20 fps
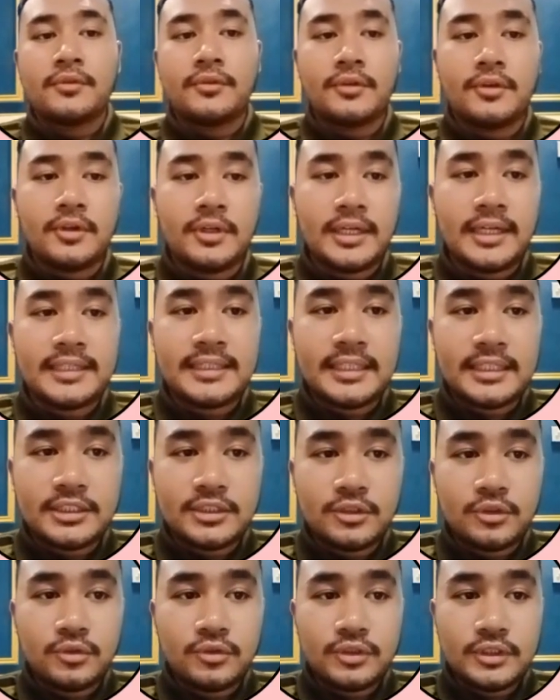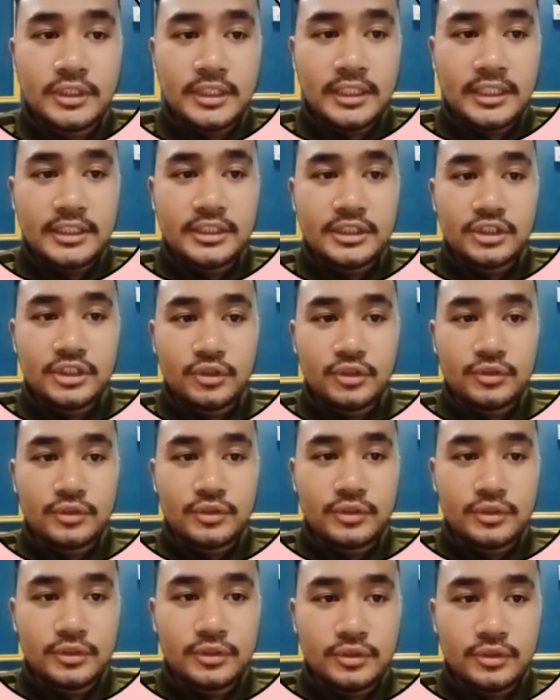For ISO
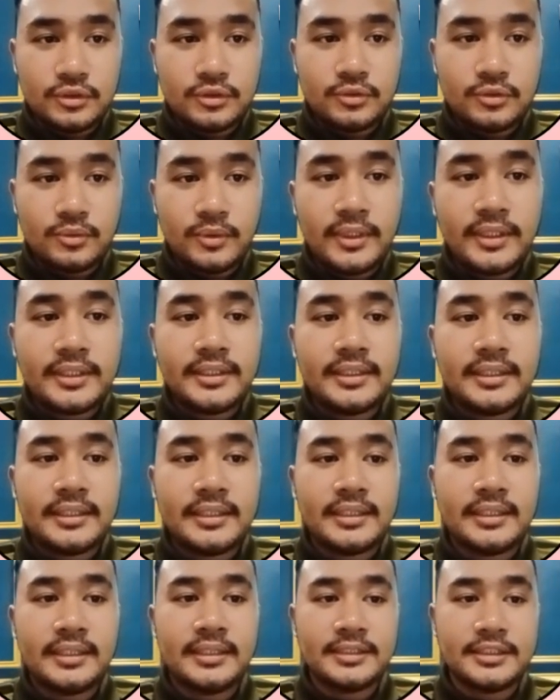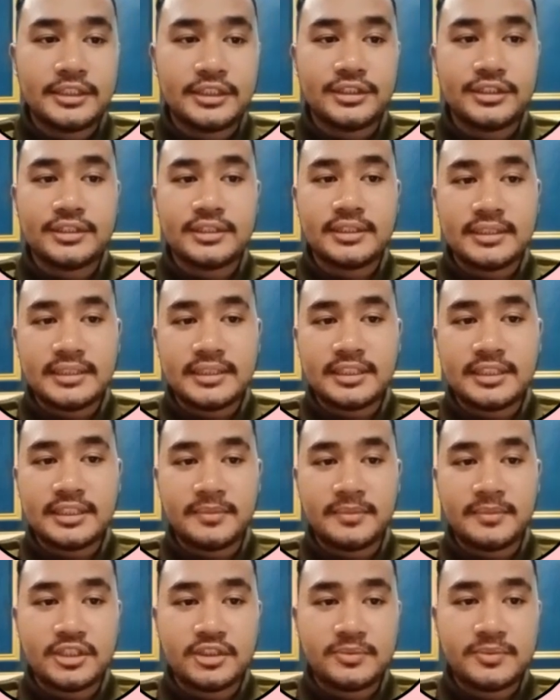9001, generally the
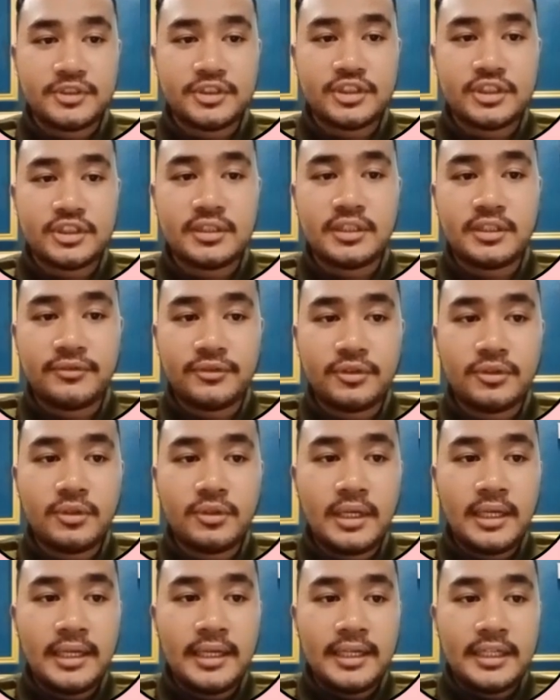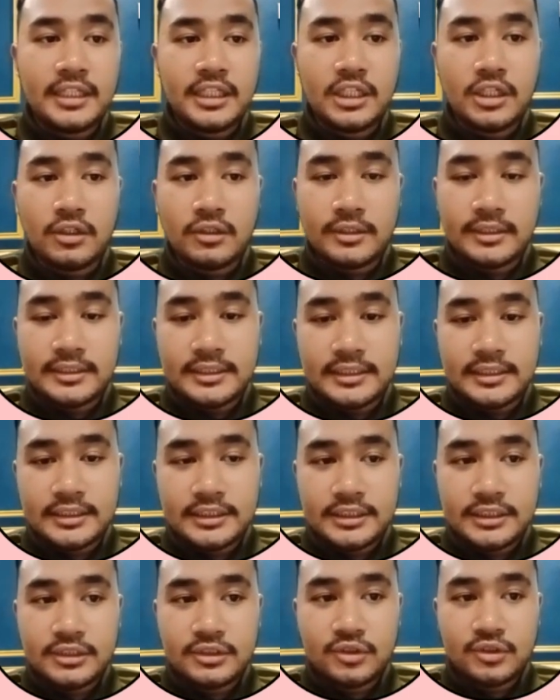management shall review the
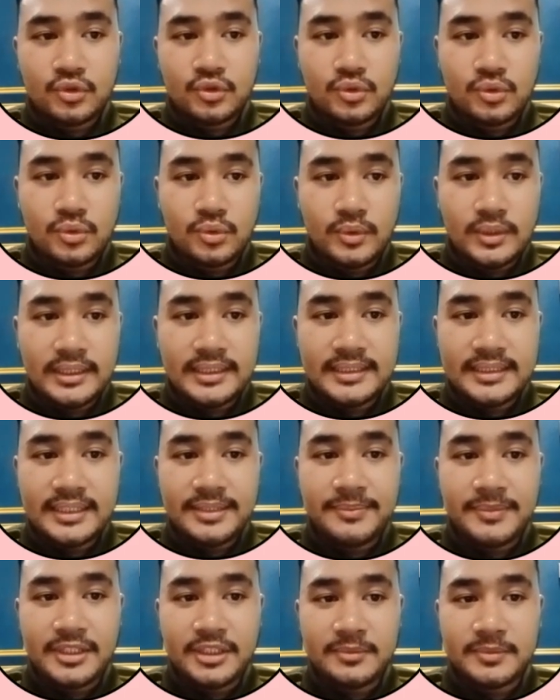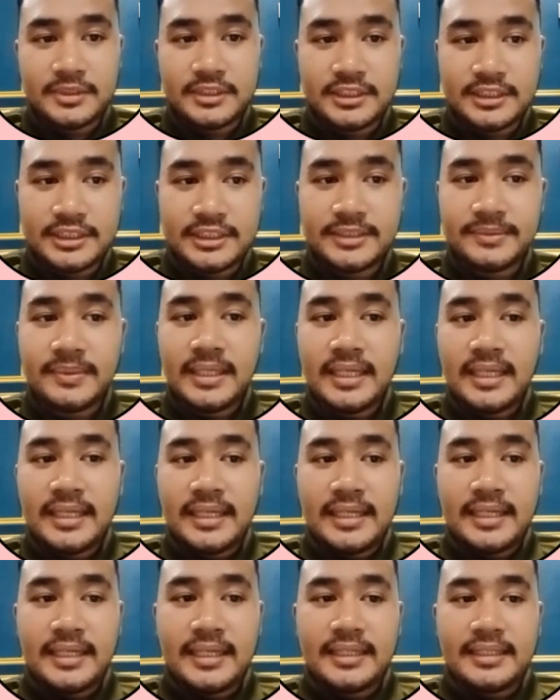organization quality management system
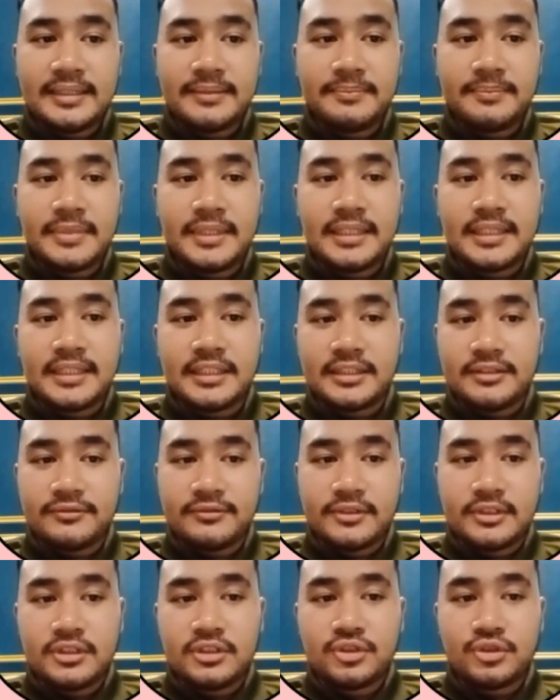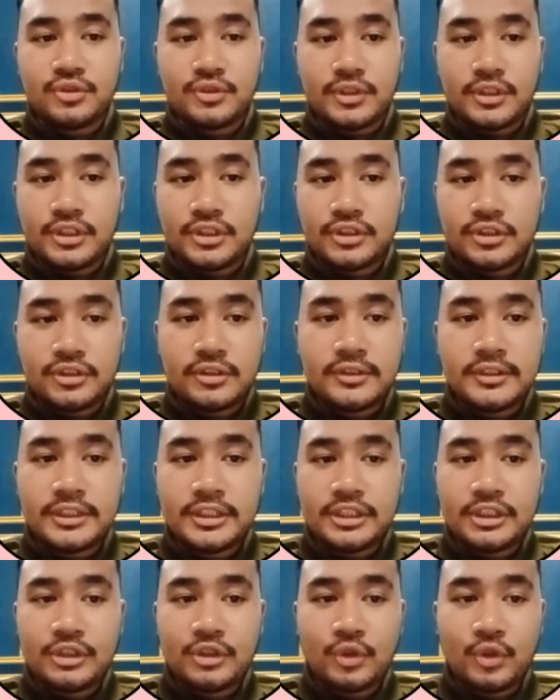at the planned interval to ensure its
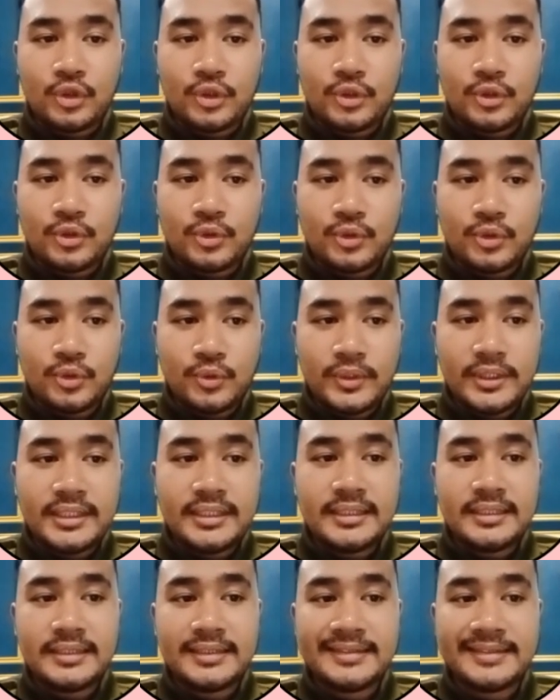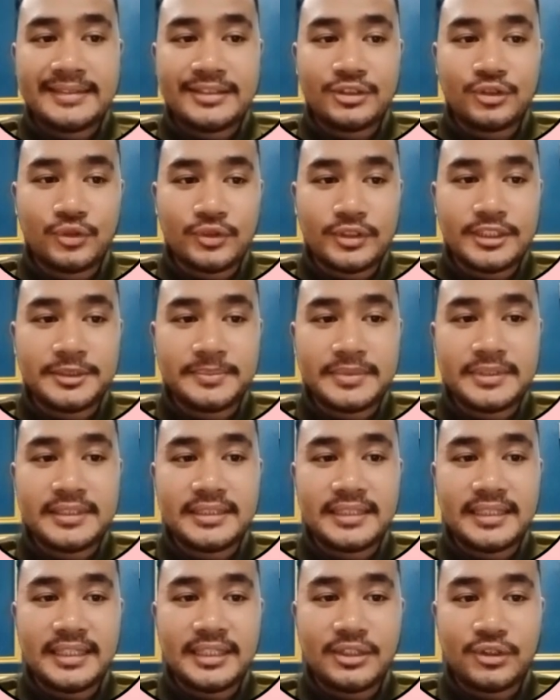continuing suitable
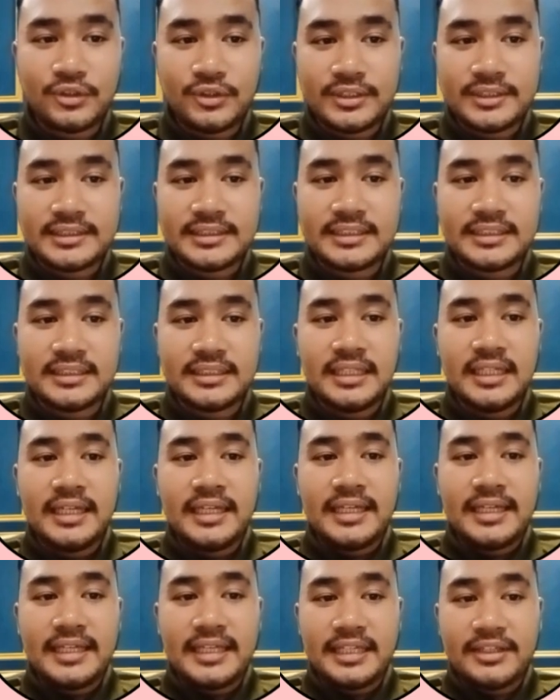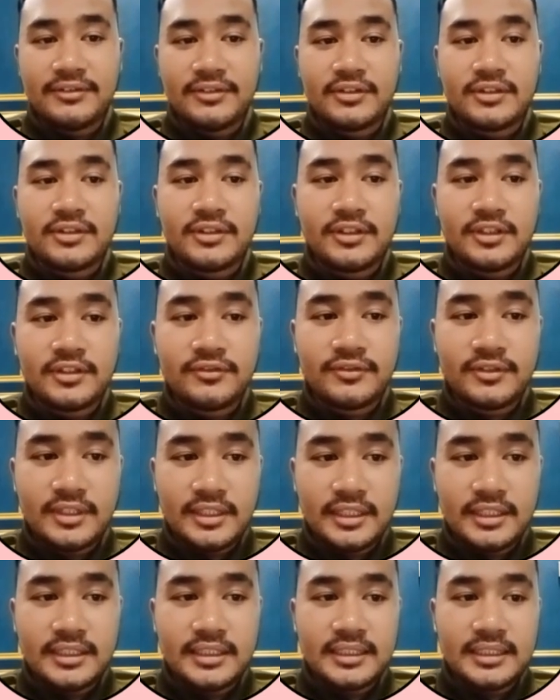adequacy, effectiveness
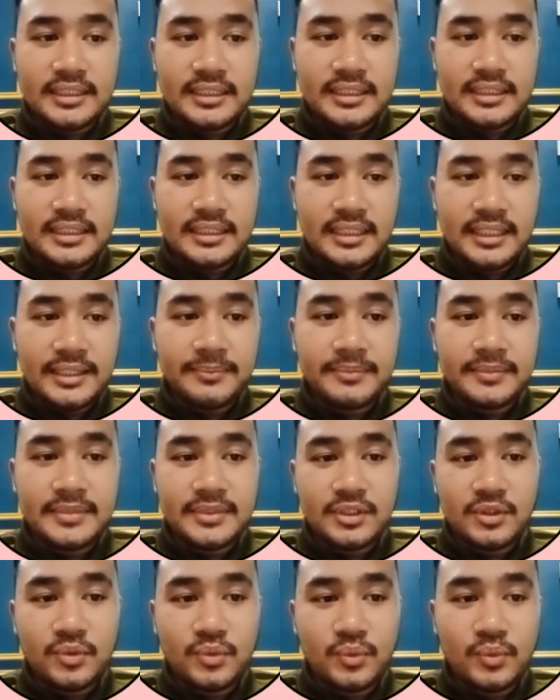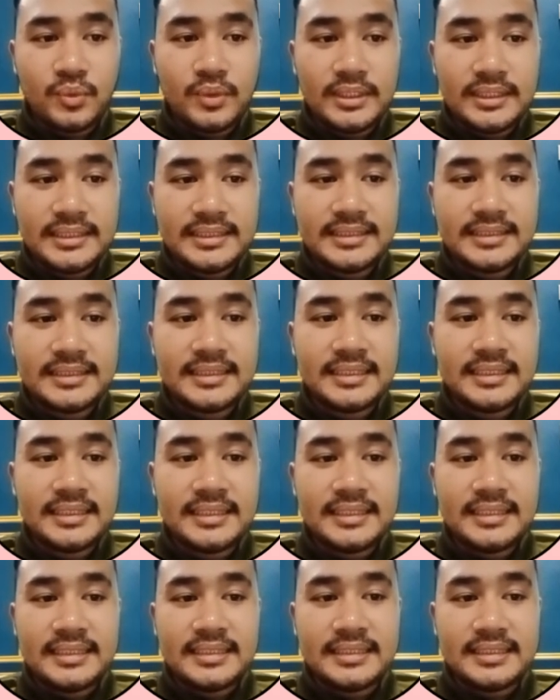and alignment with
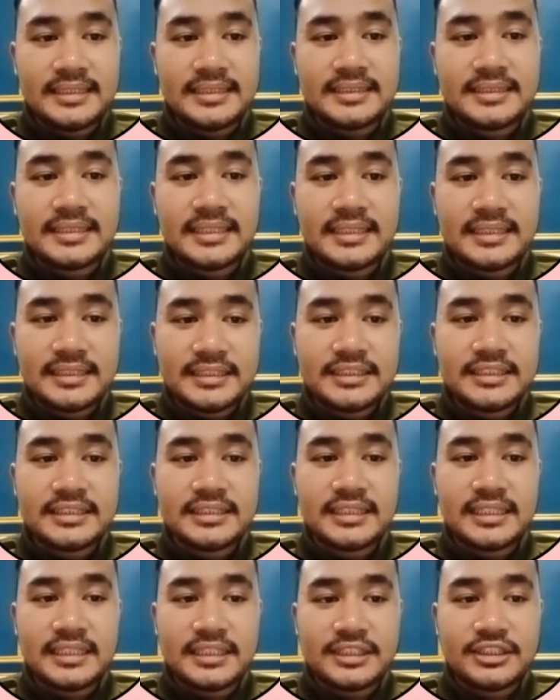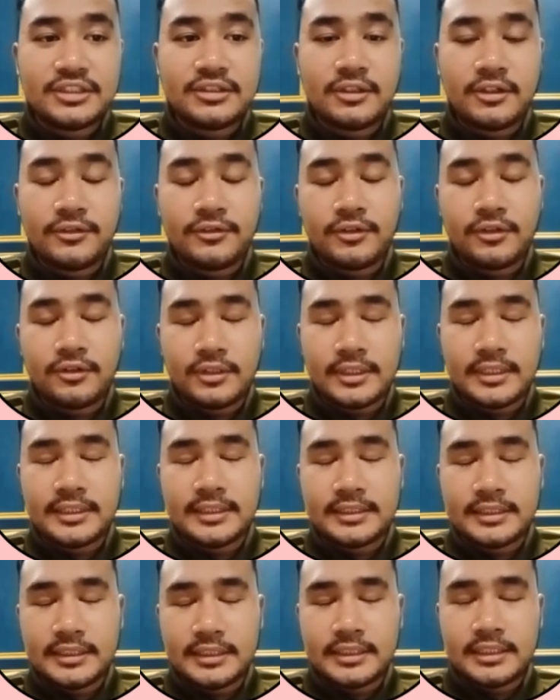the strategic direction of the
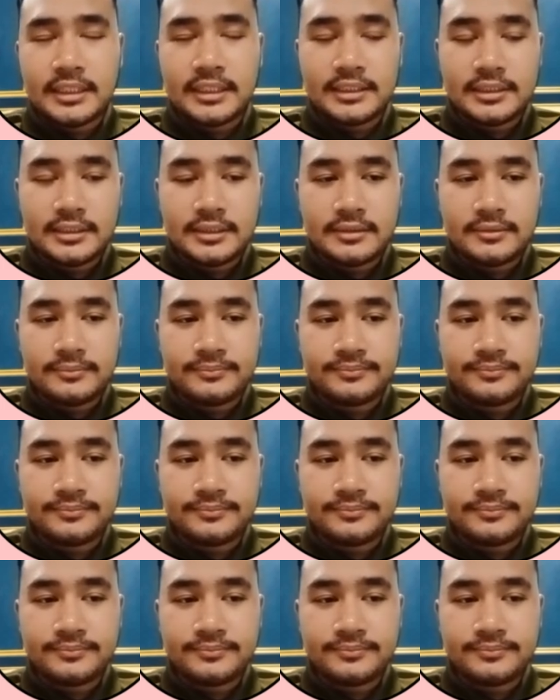organization.